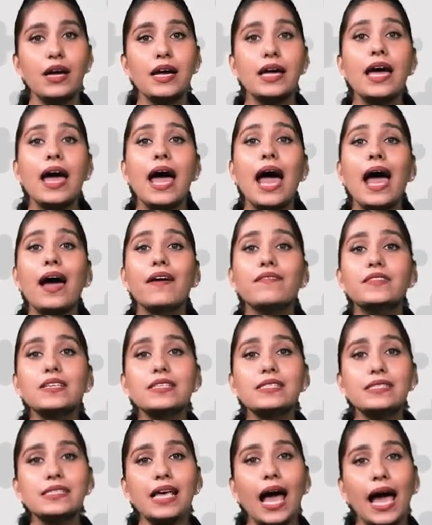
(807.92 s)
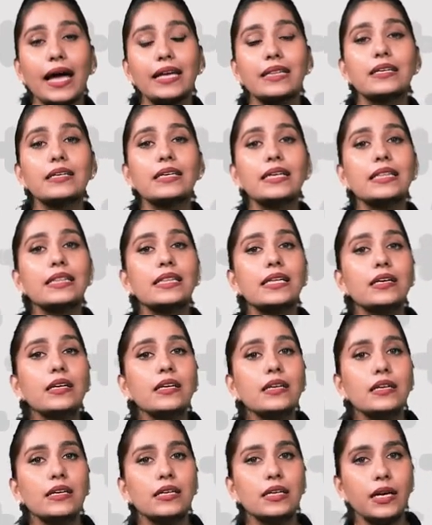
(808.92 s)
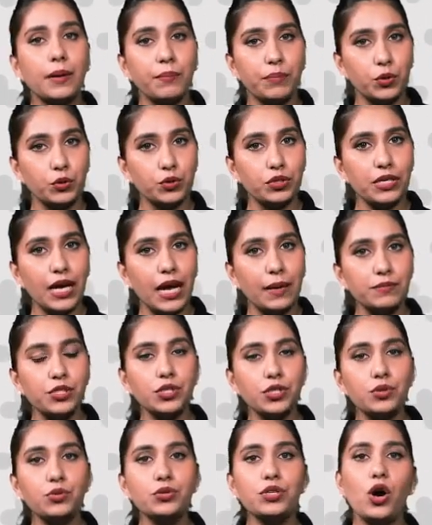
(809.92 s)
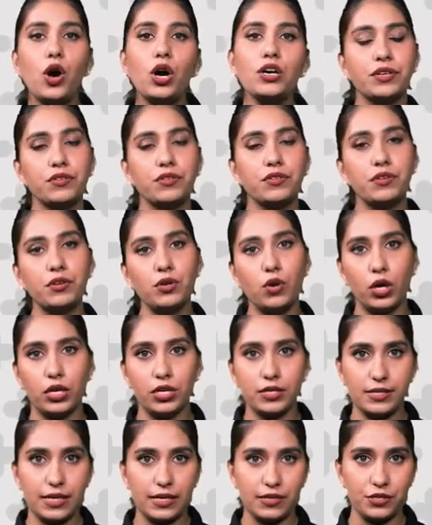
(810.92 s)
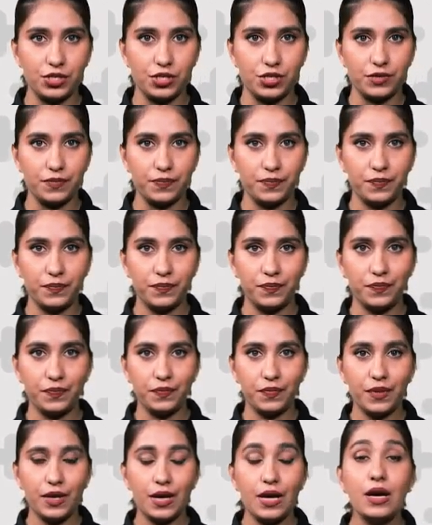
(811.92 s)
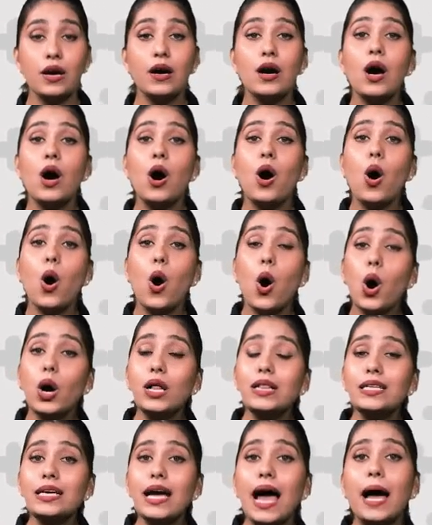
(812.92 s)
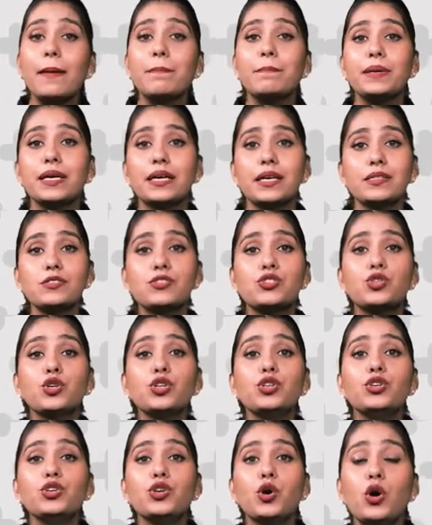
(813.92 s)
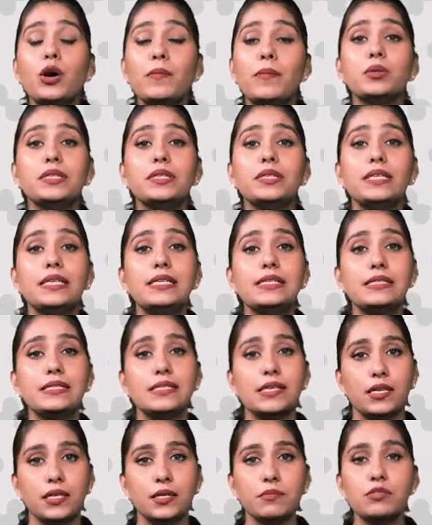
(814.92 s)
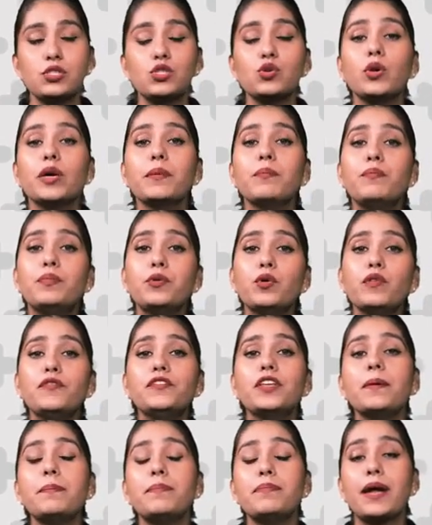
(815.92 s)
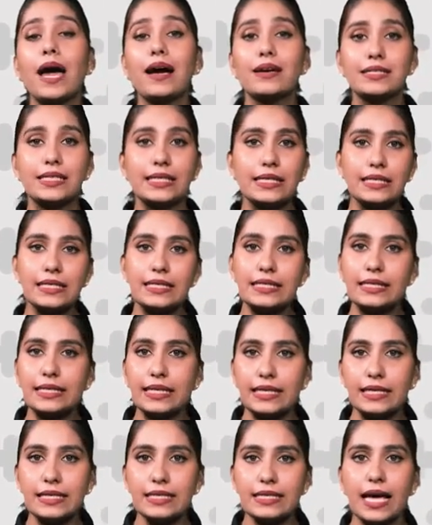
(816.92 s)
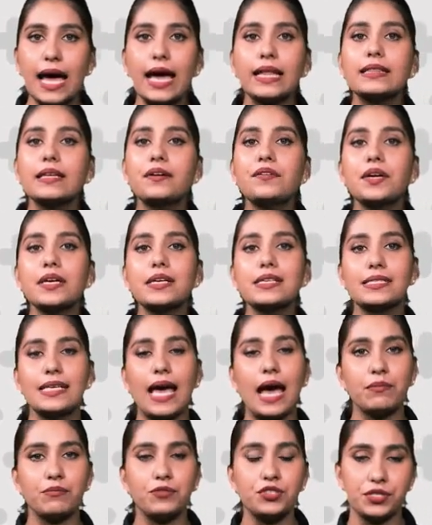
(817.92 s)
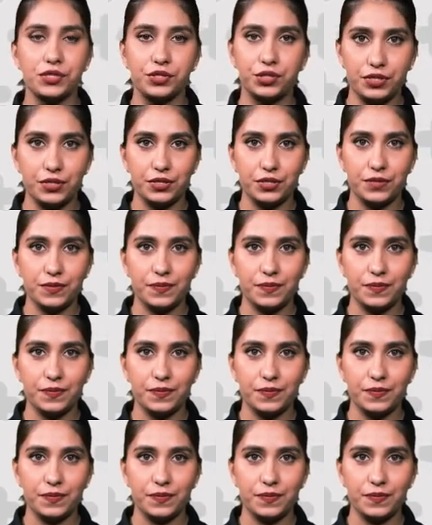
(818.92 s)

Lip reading: have this either in their computer aptitude or general knowledge section. All the applicants should know about these terms to improve their practical skills and their exam results.